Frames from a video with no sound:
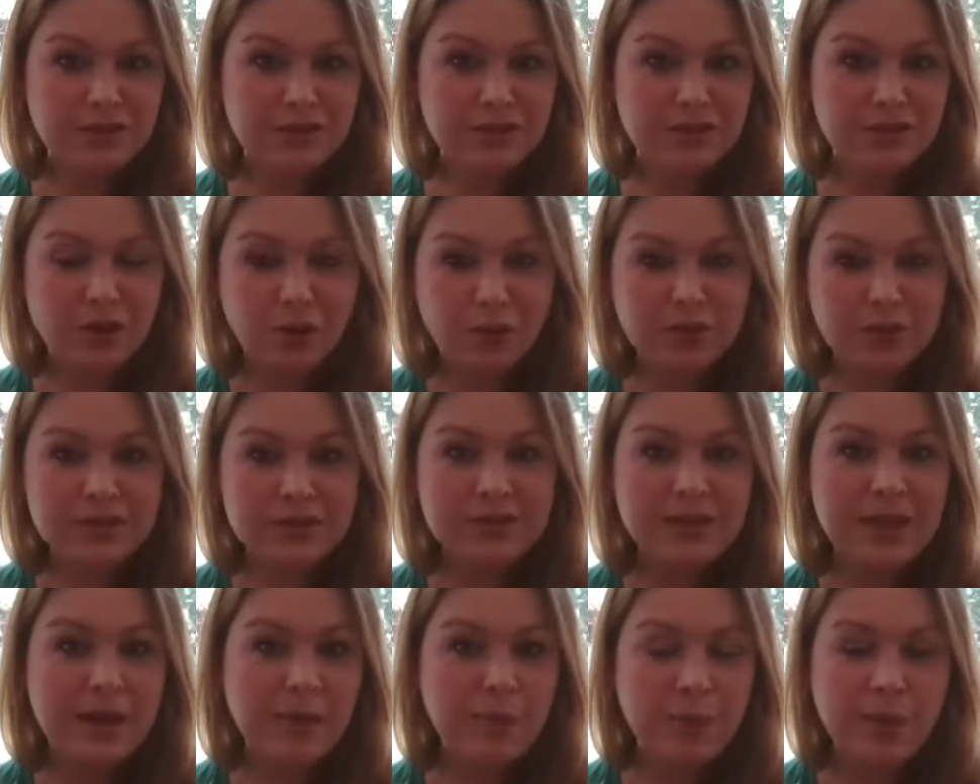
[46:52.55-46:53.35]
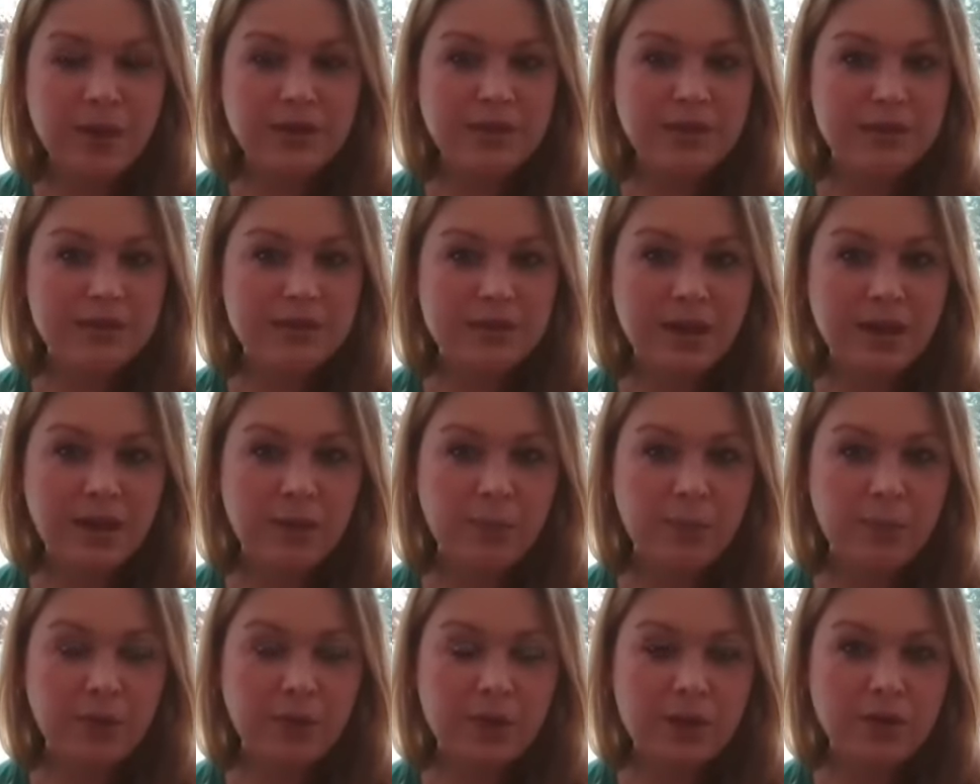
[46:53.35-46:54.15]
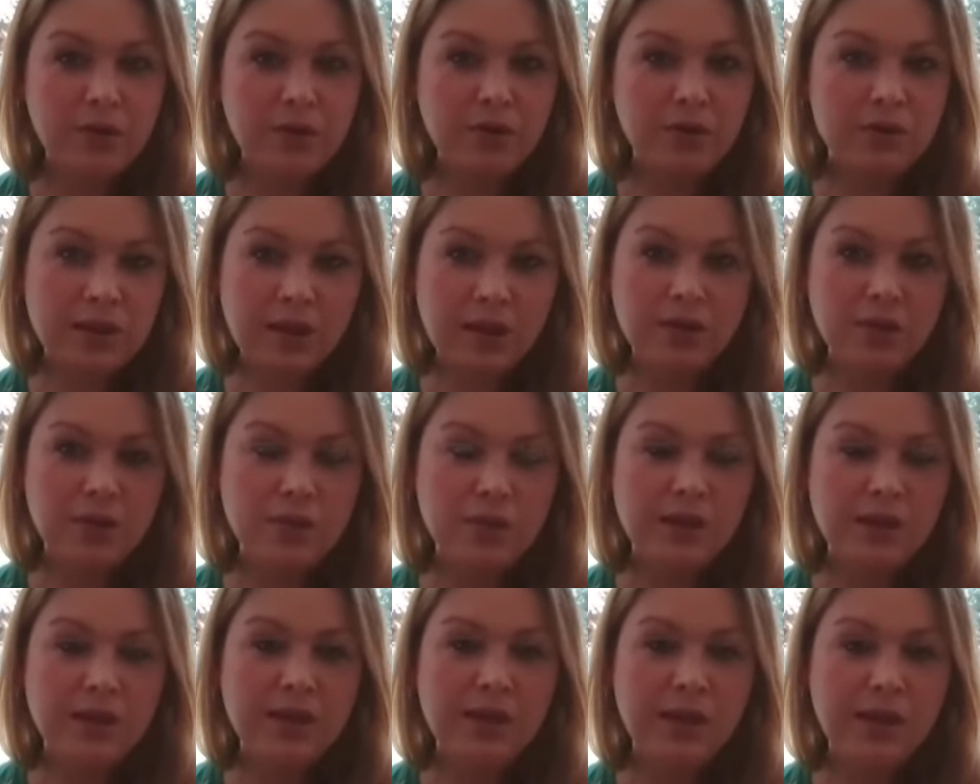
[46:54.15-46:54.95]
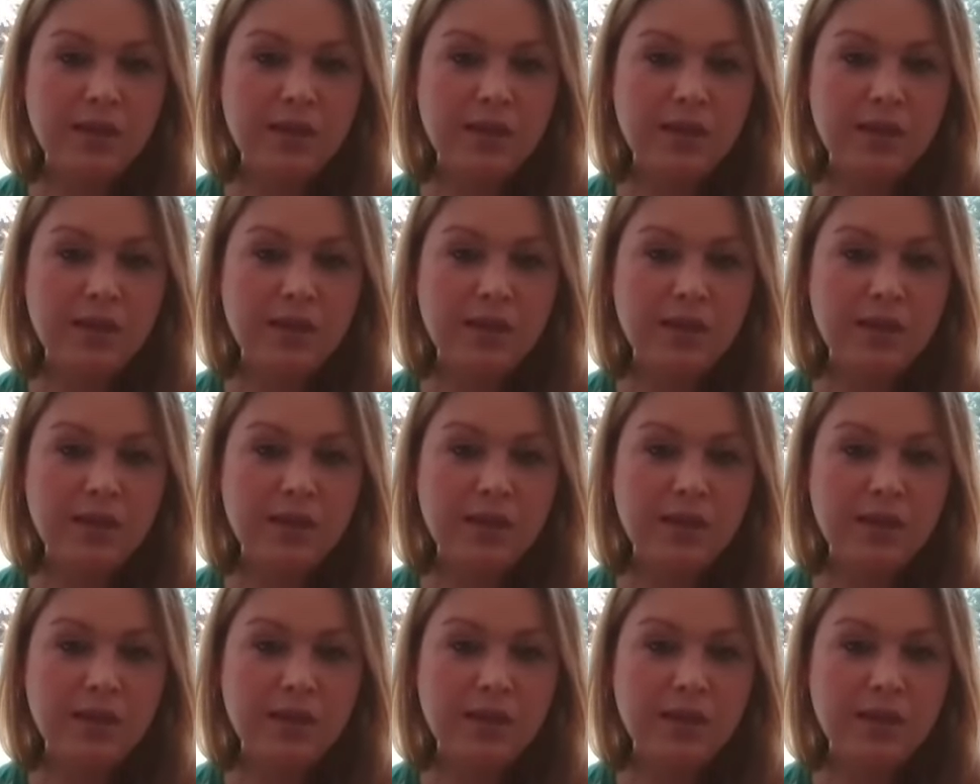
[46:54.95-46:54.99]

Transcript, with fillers: you know step by step here's how you can